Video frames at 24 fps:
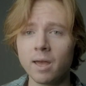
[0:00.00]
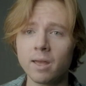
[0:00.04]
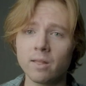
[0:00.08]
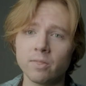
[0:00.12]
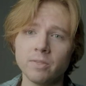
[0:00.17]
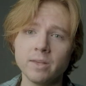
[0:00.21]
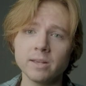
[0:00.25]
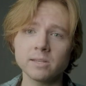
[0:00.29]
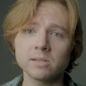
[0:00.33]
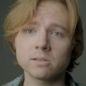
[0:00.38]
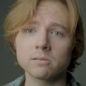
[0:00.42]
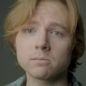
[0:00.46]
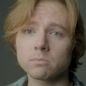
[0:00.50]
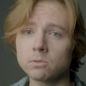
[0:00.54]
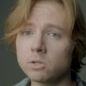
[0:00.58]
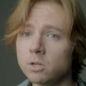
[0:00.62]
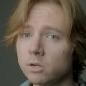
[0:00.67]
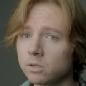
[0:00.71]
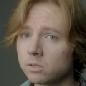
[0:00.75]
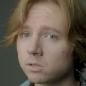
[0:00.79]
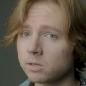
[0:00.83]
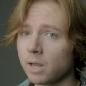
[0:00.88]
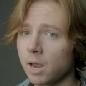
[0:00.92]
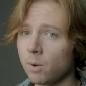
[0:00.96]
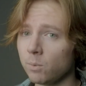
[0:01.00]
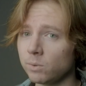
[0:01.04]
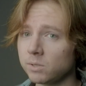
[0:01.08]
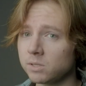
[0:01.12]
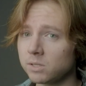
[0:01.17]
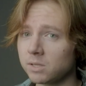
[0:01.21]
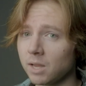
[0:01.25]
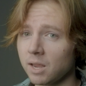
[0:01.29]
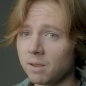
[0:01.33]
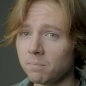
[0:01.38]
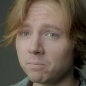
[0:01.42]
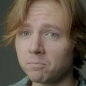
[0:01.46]
This looks, I would
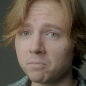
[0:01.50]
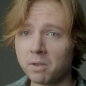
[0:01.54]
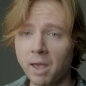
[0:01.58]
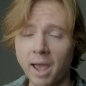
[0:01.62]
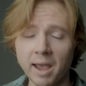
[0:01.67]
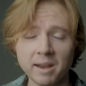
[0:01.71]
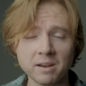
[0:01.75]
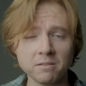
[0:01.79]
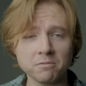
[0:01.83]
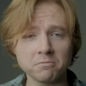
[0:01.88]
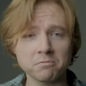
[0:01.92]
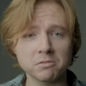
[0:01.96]
say, kind of